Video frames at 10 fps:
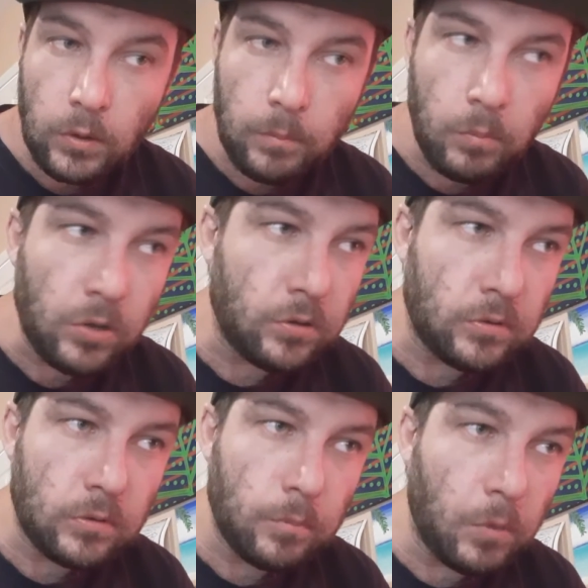mon-
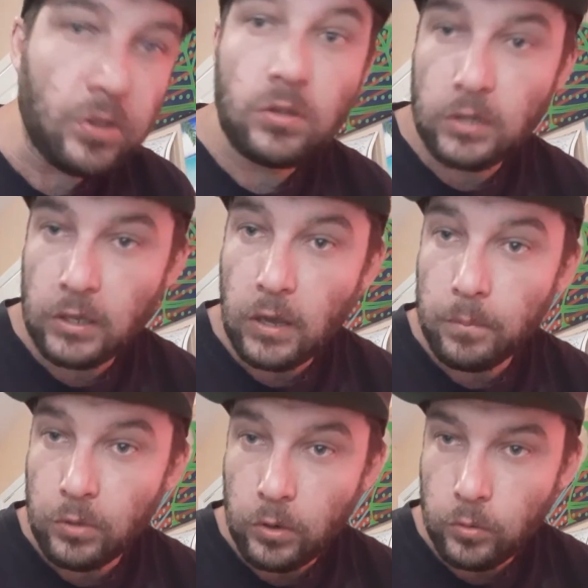monthly
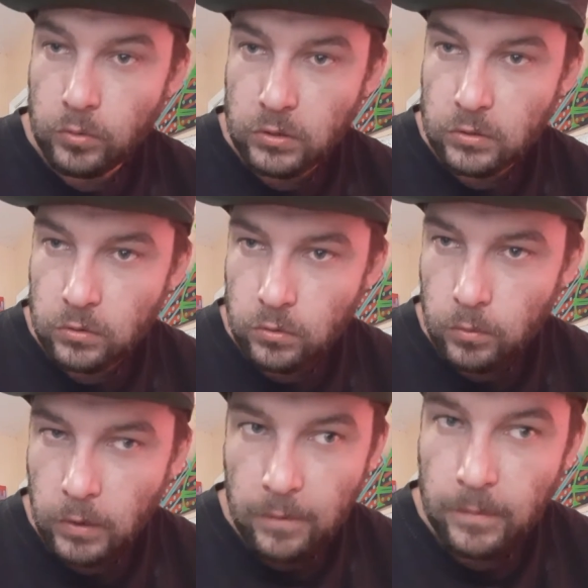uploads
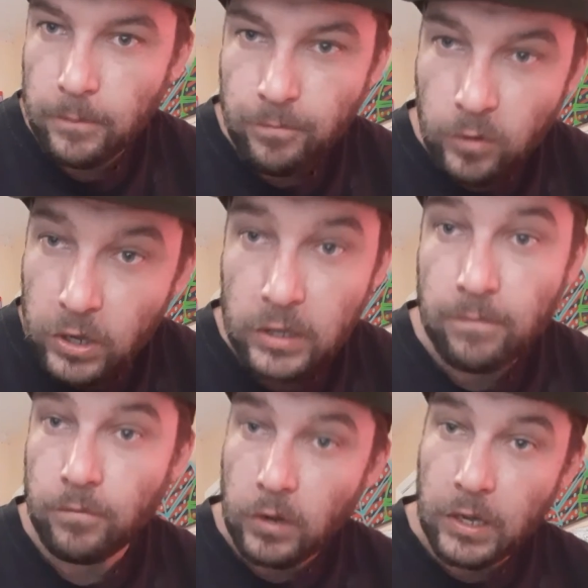every
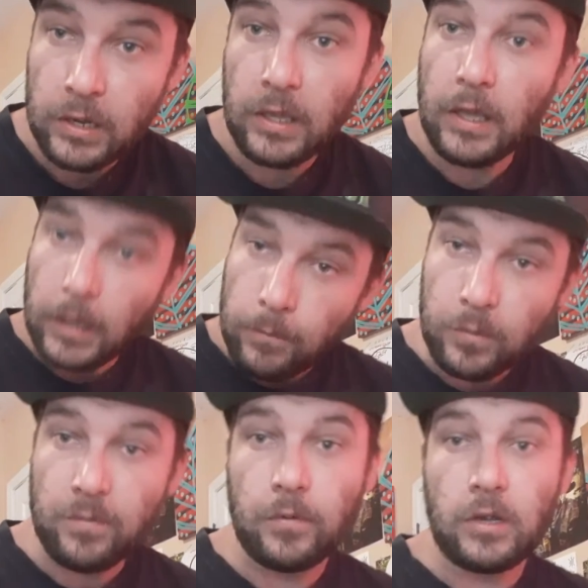fucking Friday,
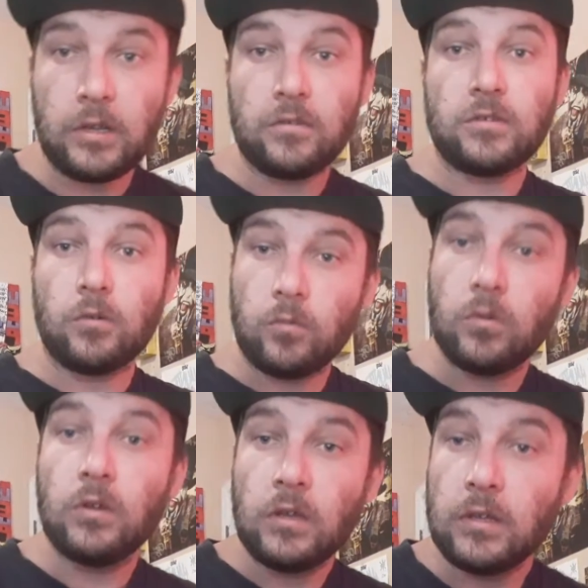every Friday. So,
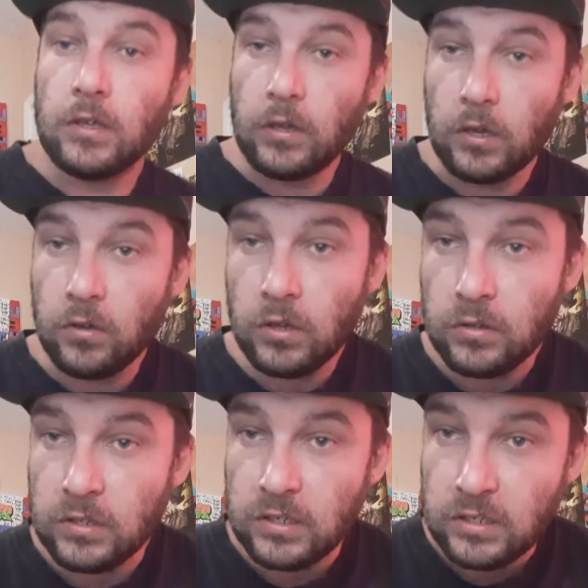yeah,
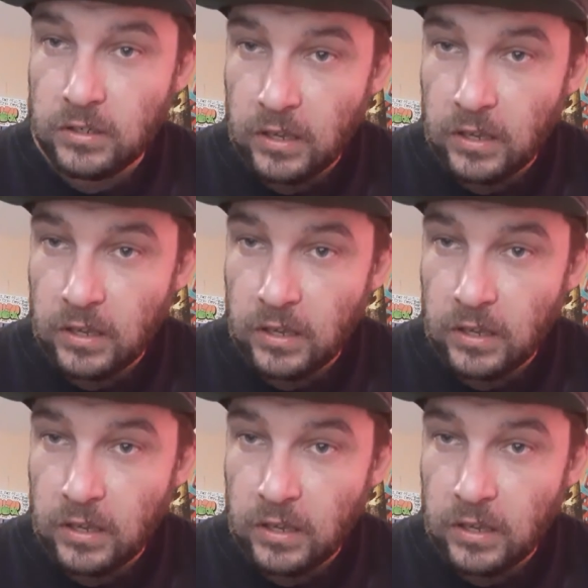16